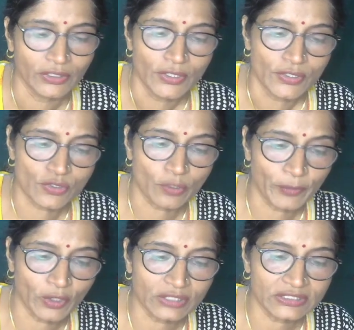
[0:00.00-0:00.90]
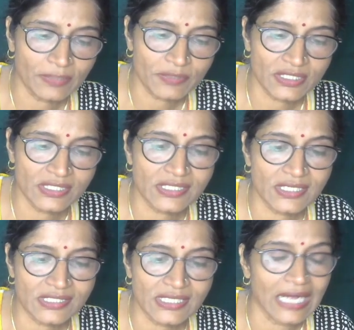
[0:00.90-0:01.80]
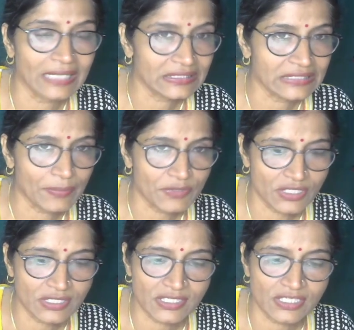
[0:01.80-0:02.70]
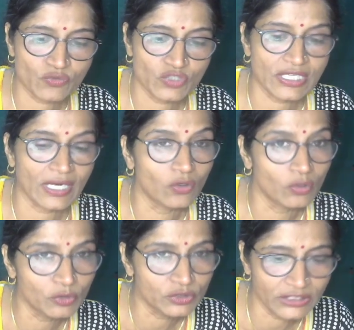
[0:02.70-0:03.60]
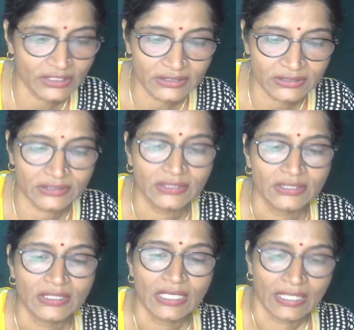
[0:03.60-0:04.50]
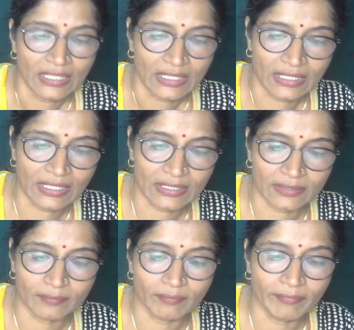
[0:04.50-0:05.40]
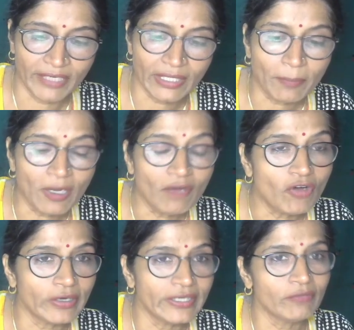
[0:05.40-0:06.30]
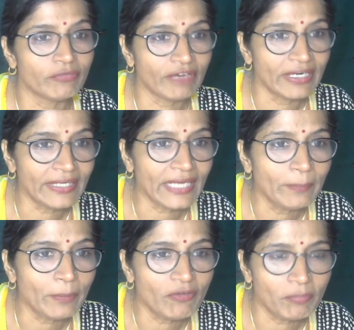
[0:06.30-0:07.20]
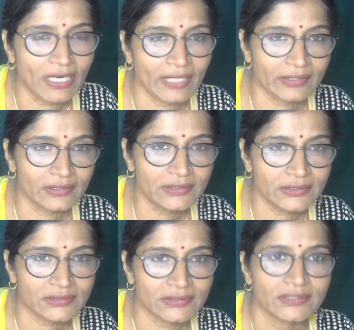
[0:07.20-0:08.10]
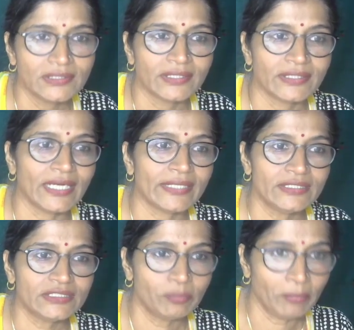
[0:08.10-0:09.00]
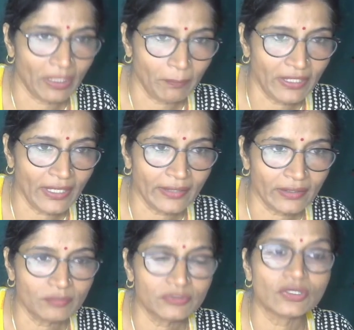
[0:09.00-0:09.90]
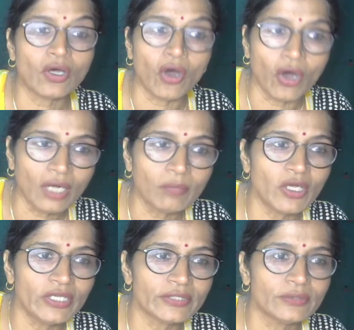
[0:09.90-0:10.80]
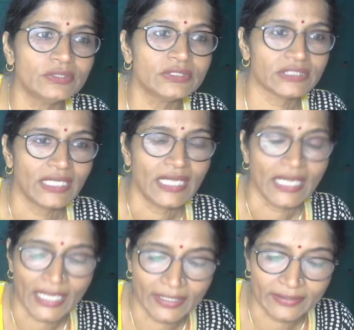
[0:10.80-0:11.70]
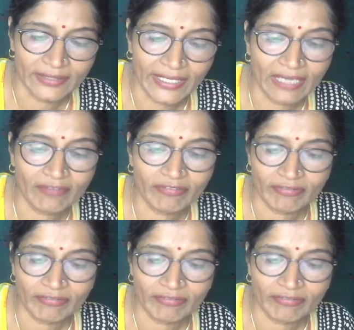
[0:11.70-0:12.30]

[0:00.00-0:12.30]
So pure substances are the substances which are homogeneous, made up of only one type of particles, that is maybe atoms or molecules, and they have